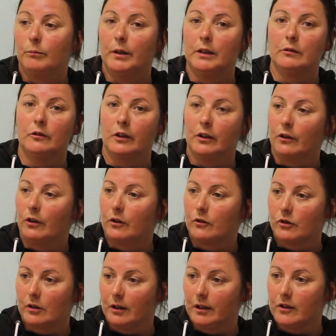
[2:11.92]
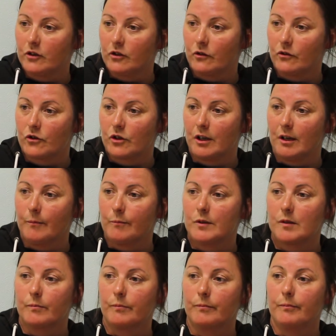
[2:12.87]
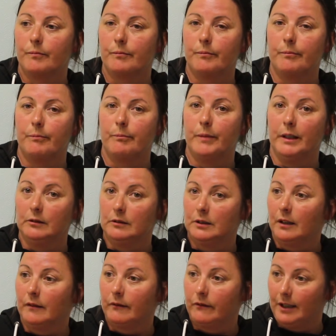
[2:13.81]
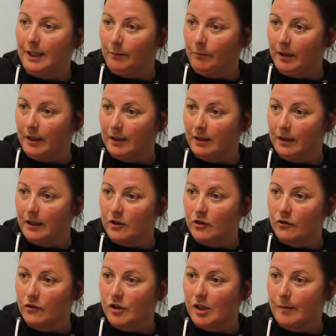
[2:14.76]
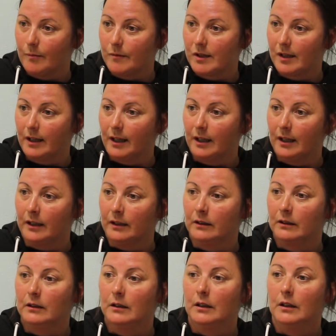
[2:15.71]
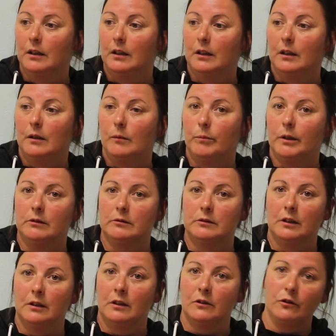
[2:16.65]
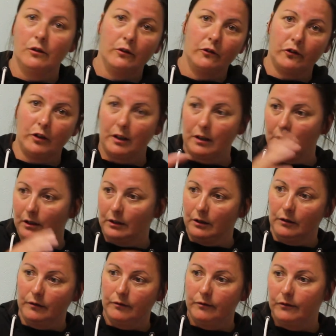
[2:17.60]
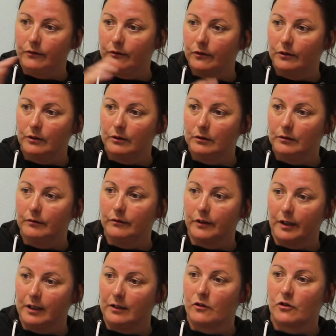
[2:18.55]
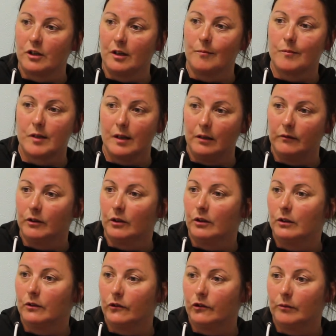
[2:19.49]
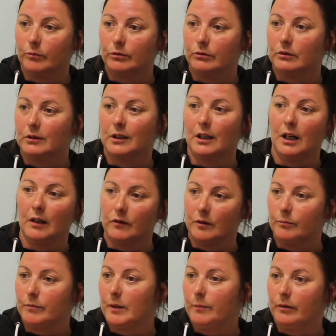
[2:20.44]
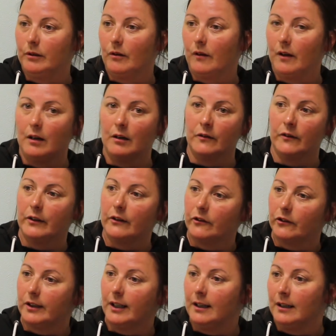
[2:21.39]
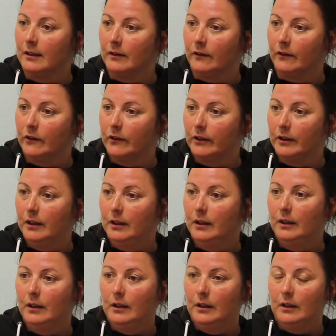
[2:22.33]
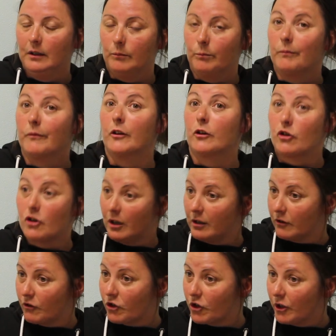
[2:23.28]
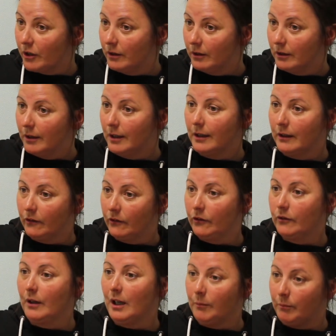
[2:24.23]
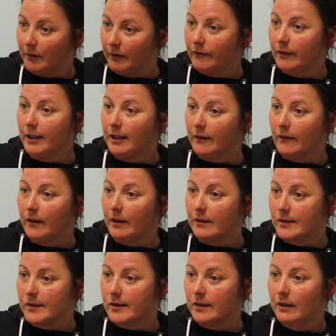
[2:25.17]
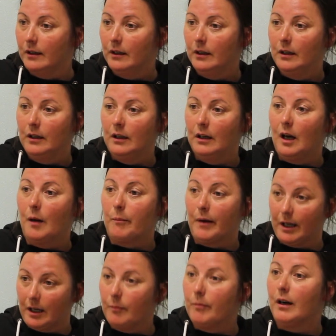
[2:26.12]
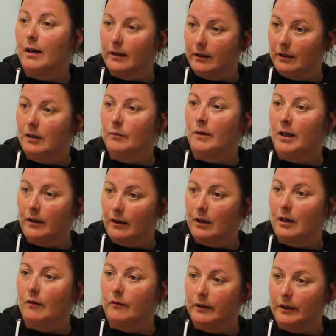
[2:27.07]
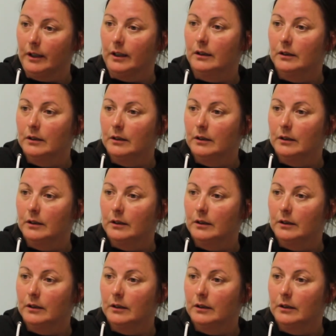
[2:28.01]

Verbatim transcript: Building good relationships, uh -huh. building family relationships again, yeah. building a new circle of uh -huh. friendships, having good support, having people yeah. that understand. Yeah. The church is, uh -huh. and my faith is a uh-huh. big part of my recovery.